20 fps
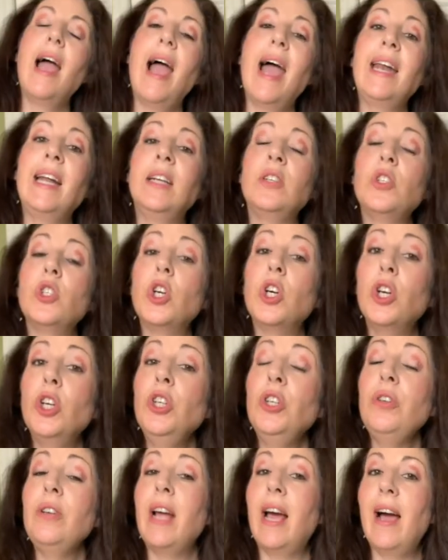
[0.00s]
And it
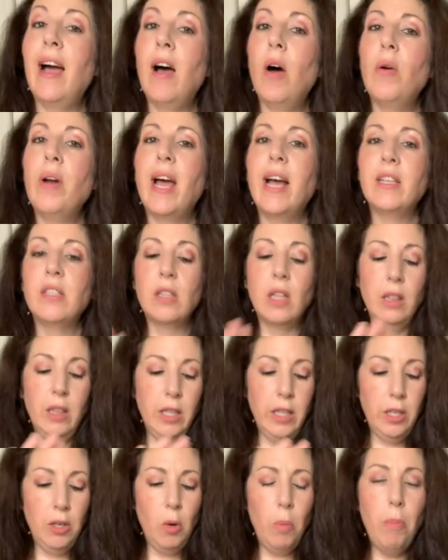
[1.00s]
turned out, as the
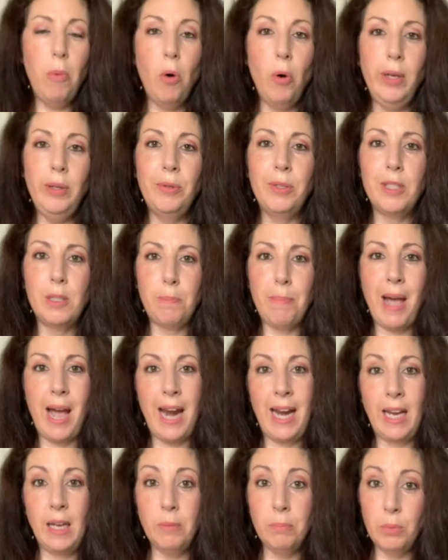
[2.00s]
little boy was
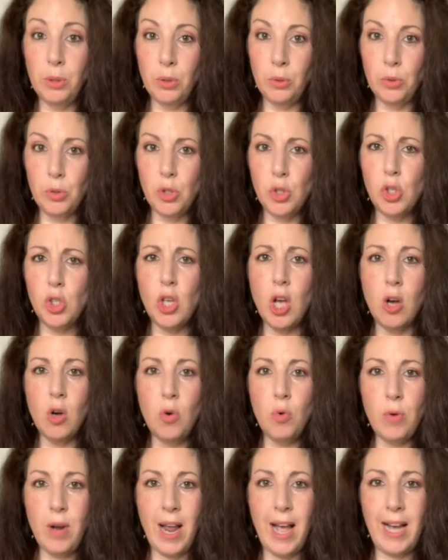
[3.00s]
petting Moose
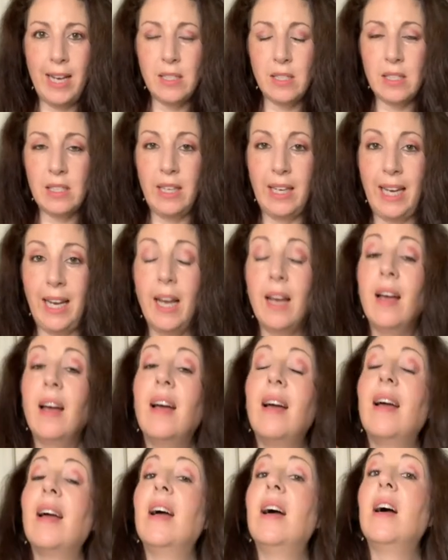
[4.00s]
so nicely,
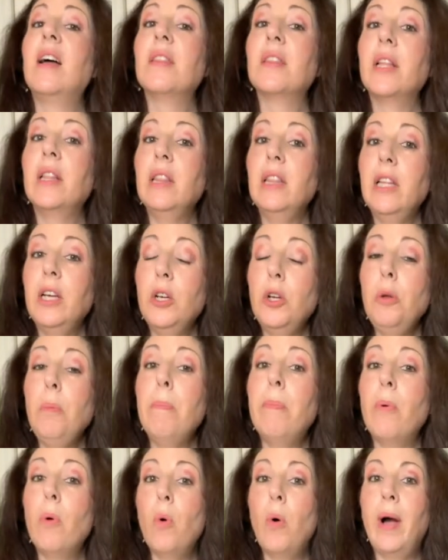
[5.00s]
the little
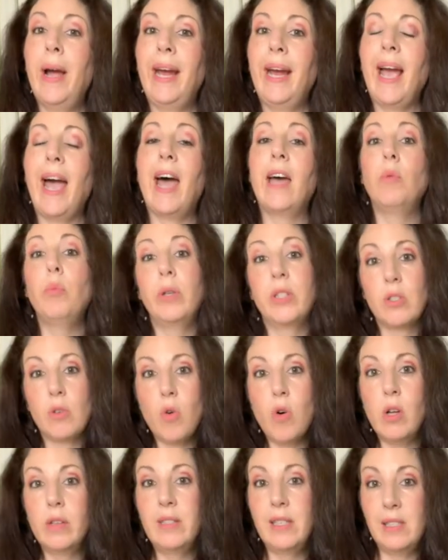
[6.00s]
boy had what's
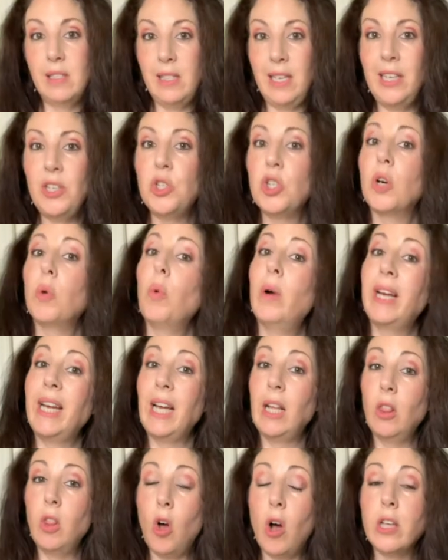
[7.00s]
called a seizure, where
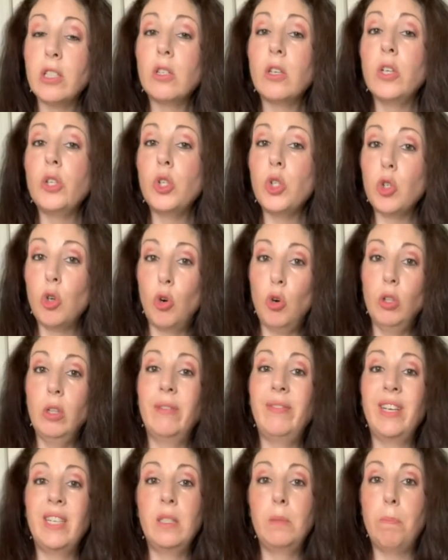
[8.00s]
he lost control
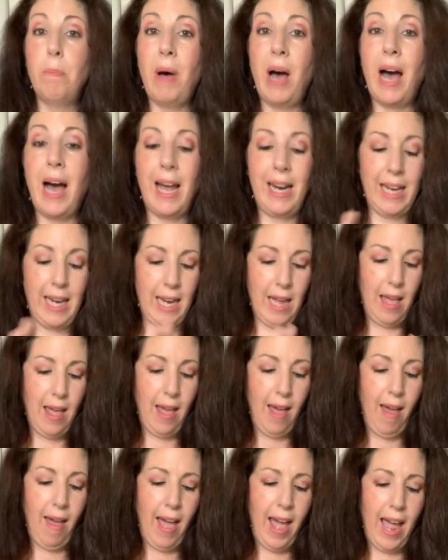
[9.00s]
of his body
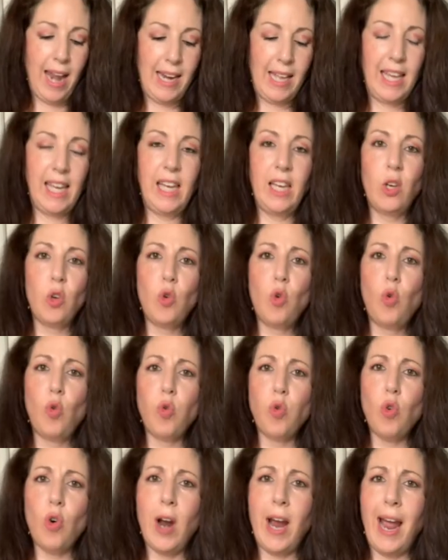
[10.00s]
and he
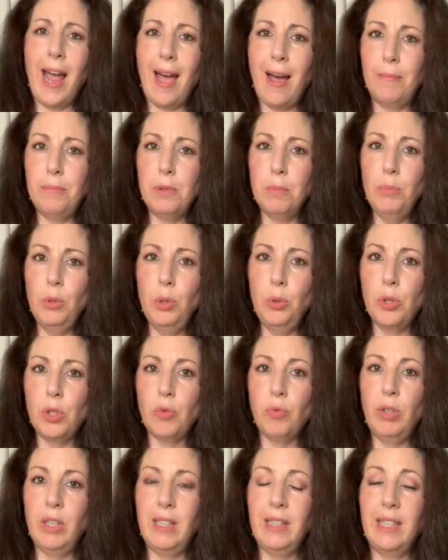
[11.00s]
grabbed Moose
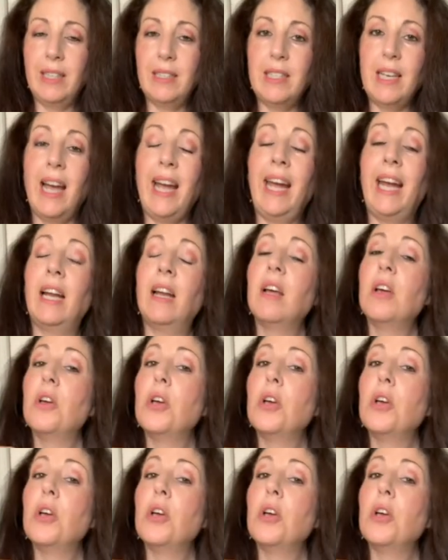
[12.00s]
really tight.